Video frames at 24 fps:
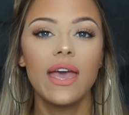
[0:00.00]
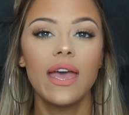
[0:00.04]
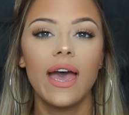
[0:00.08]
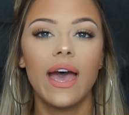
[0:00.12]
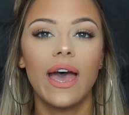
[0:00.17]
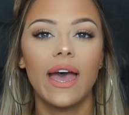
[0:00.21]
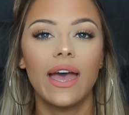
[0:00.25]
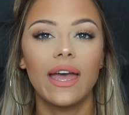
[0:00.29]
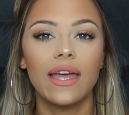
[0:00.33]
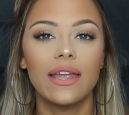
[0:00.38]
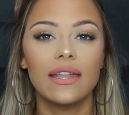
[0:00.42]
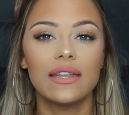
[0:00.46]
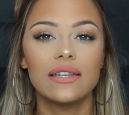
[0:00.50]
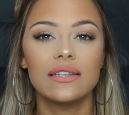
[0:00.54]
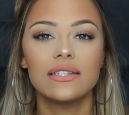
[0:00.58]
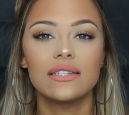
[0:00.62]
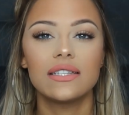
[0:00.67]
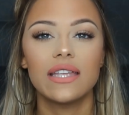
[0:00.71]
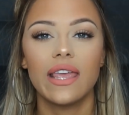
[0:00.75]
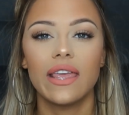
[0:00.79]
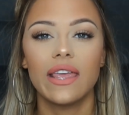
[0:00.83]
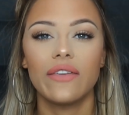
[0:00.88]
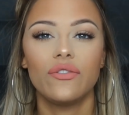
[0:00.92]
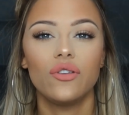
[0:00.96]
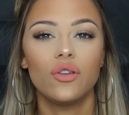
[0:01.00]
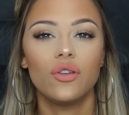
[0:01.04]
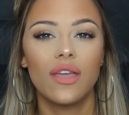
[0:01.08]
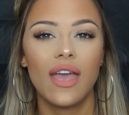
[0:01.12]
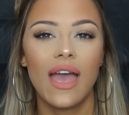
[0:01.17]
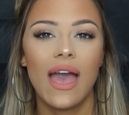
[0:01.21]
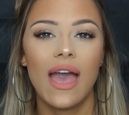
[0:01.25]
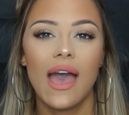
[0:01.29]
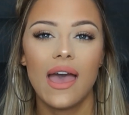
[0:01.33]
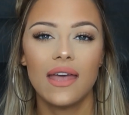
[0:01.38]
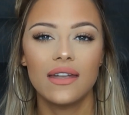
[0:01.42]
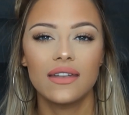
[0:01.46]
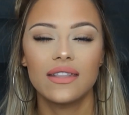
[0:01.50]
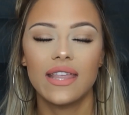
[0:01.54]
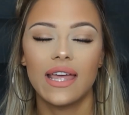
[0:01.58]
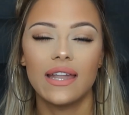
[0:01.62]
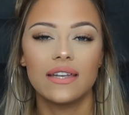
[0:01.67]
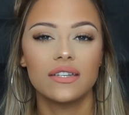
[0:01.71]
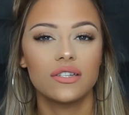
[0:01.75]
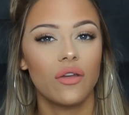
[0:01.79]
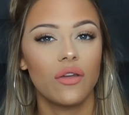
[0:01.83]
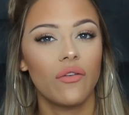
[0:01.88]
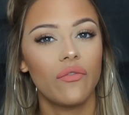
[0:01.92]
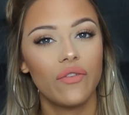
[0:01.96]
And if you can, then
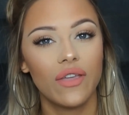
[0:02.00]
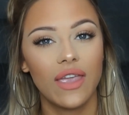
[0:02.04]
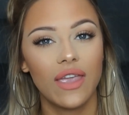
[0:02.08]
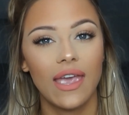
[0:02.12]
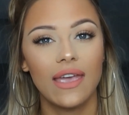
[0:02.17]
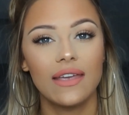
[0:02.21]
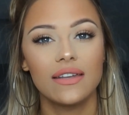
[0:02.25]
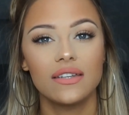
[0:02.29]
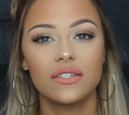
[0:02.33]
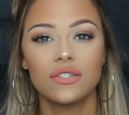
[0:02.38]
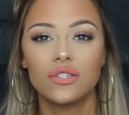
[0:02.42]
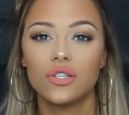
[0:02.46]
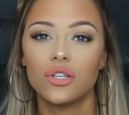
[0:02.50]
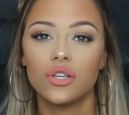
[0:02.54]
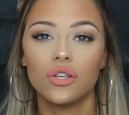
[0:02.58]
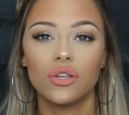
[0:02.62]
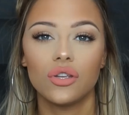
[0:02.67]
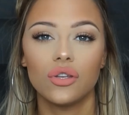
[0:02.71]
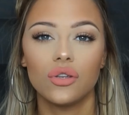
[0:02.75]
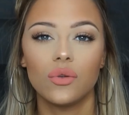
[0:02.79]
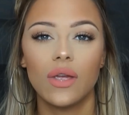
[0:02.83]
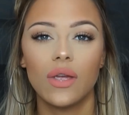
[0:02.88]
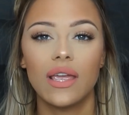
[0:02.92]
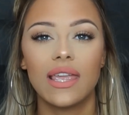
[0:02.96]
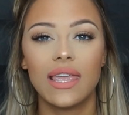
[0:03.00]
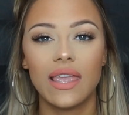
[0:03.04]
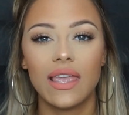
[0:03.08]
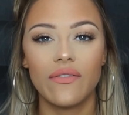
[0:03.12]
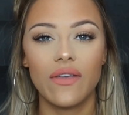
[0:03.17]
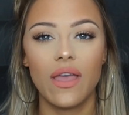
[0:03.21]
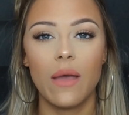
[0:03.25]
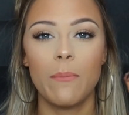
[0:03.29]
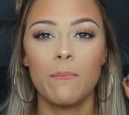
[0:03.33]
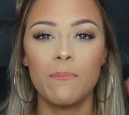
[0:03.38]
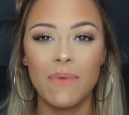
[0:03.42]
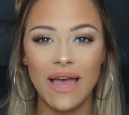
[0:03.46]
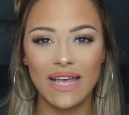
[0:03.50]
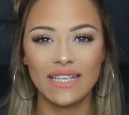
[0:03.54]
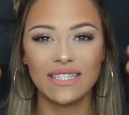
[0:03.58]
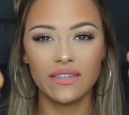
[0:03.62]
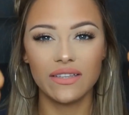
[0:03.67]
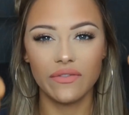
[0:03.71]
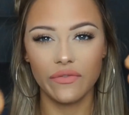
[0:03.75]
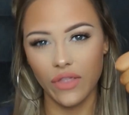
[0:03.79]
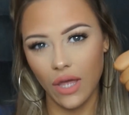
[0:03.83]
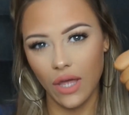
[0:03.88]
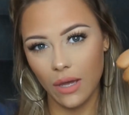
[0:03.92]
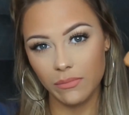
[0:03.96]
don't forget to give it a
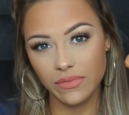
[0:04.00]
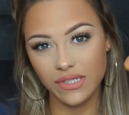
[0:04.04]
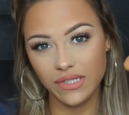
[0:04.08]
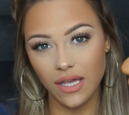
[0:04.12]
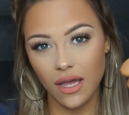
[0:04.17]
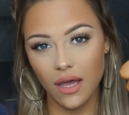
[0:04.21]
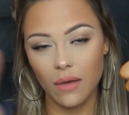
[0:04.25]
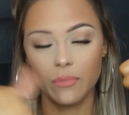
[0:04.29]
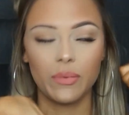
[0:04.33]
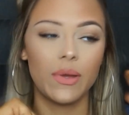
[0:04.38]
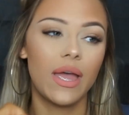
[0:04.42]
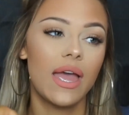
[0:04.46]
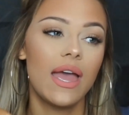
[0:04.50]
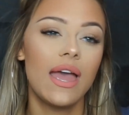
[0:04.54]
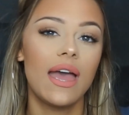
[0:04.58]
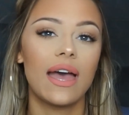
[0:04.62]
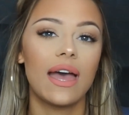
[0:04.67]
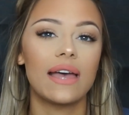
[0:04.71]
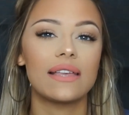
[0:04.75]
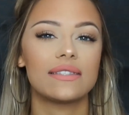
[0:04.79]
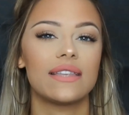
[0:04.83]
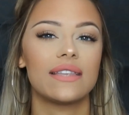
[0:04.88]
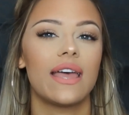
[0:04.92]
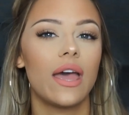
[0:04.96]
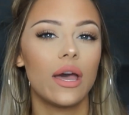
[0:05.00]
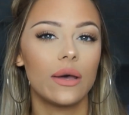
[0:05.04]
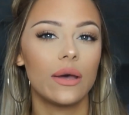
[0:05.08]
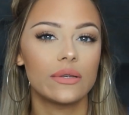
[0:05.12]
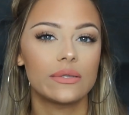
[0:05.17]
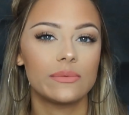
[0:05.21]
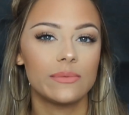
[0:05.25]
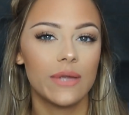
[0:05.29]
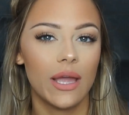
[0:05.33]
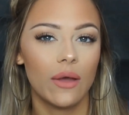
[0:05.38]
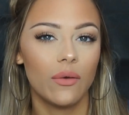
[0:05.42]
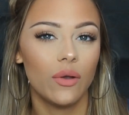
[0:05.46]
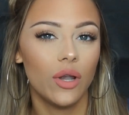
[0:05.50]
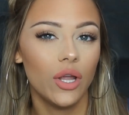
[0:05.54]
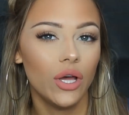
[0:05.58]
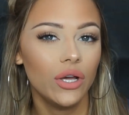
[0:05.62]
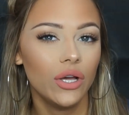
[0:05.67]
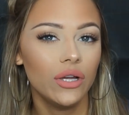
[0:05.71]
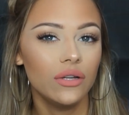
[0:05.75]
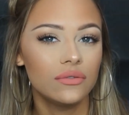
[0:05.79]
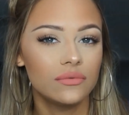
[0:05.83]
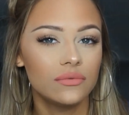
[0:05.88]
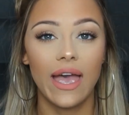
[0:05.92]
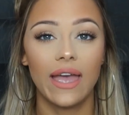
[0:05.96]
massive thumbs up, as that helps me out a
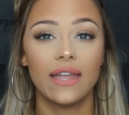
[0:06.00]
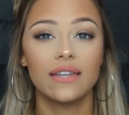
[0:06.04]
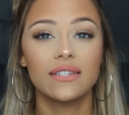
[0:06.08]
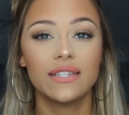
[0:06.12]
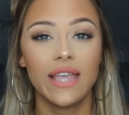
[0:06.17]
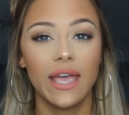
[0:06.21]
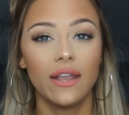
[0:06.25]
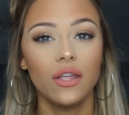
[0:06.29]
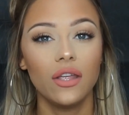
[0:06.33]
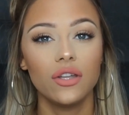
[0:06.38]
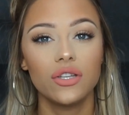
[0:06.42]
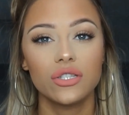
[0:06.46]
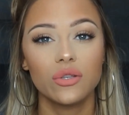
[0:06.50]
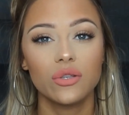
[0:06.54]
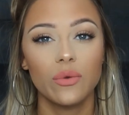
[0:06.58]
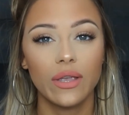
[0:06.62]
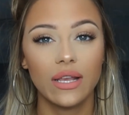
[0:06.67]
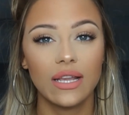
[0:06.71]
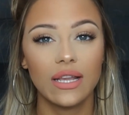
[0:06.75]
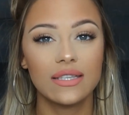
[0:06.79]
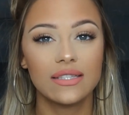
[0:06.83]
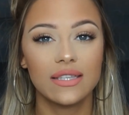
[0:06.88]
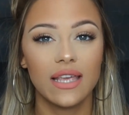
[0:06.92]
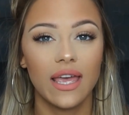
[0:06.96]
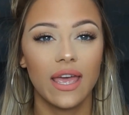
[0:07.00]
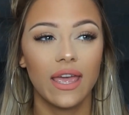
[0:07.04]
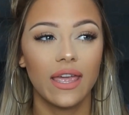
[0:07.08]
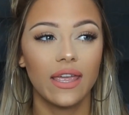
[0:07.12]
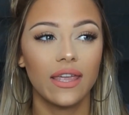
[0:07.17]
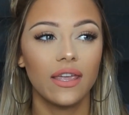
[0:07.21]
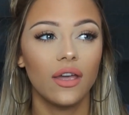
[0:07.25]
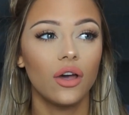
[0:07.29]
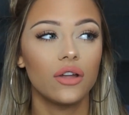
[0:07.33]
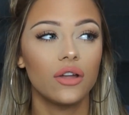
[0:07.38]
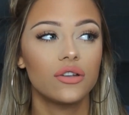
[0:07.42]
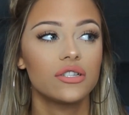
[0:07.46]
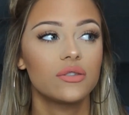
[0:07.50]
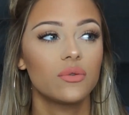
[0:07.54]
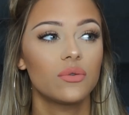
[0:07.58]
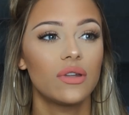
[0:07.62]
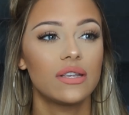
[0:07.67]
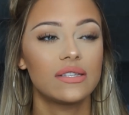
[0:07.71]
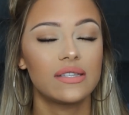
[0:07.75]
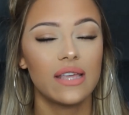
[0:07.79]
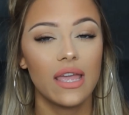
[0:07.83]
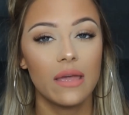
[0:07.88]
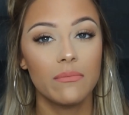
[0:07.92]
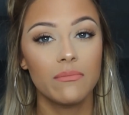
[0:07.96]
lot. And can I just quickly say, I just want
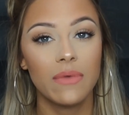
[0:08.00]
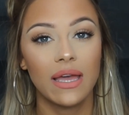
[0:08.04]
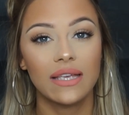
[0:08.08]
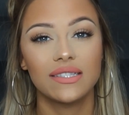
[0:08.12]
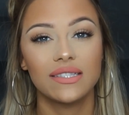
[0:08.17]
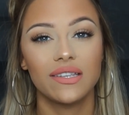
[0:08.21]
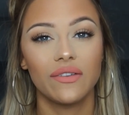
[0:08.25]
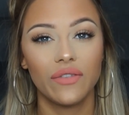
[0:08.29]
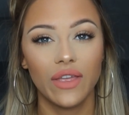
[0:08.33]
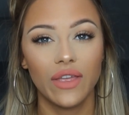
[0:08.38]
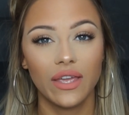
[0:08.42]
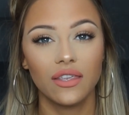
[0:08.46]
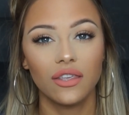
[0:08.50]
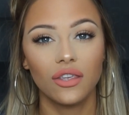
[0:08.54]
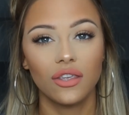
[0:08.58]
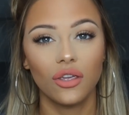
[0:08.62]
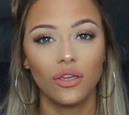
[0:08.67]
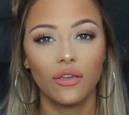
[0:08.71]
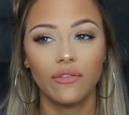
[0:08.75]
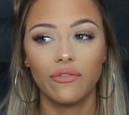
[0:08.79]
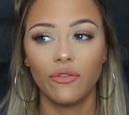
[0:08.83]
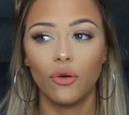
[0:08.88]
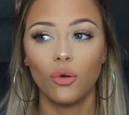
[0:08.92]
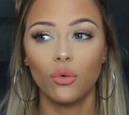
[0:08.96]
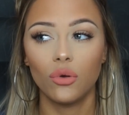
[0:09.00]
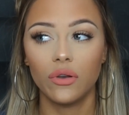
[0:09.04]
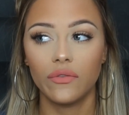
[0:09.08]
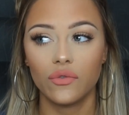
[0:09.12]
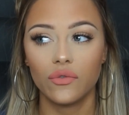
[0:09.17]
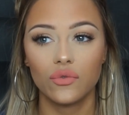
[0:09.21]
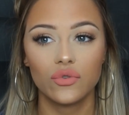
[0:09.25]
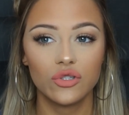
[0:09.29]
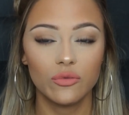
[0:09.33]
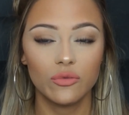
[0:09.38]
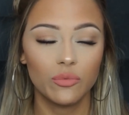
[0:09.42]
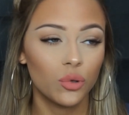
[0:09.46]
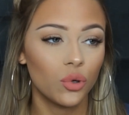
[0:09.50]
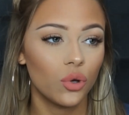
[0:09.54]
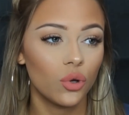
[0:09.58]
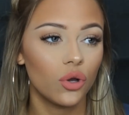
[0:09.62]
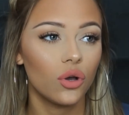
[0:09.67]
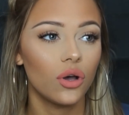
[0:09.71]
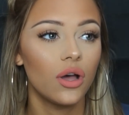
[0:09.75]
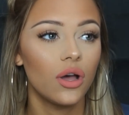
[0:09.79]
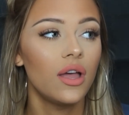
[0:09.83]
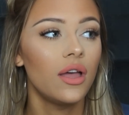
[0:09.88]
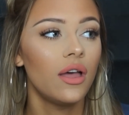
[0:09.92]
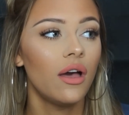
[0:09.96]
to say a massive thank you for all of your
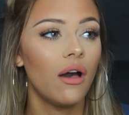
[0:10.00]
support.